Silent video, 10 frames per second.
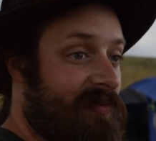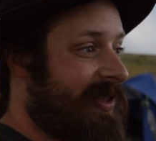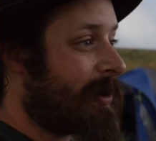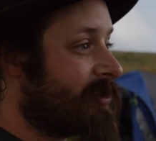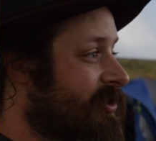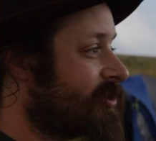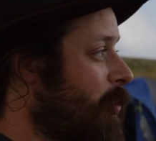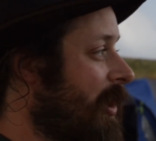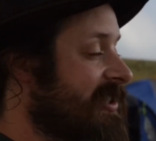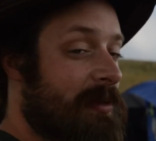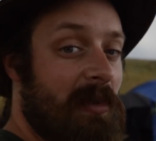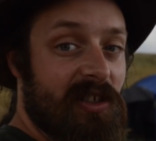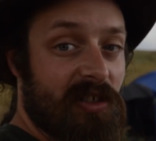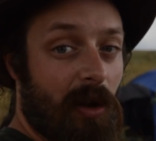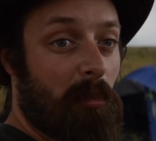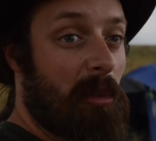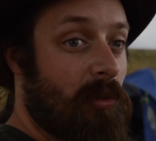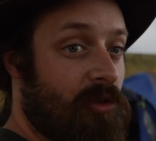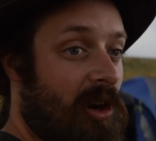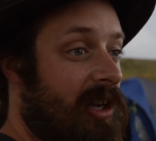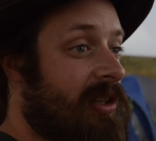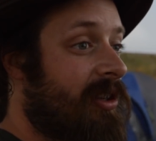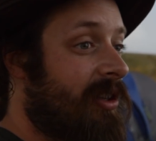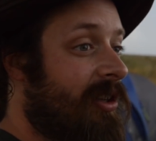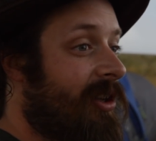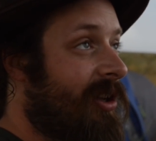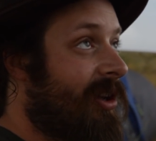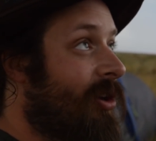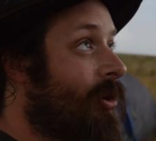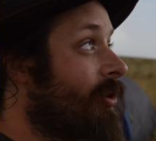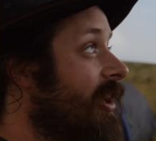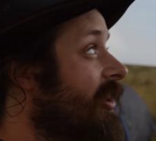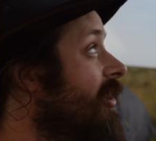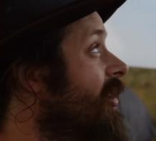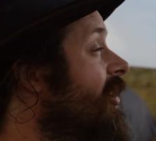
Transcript: That was 20 minutes ago, bone dry already.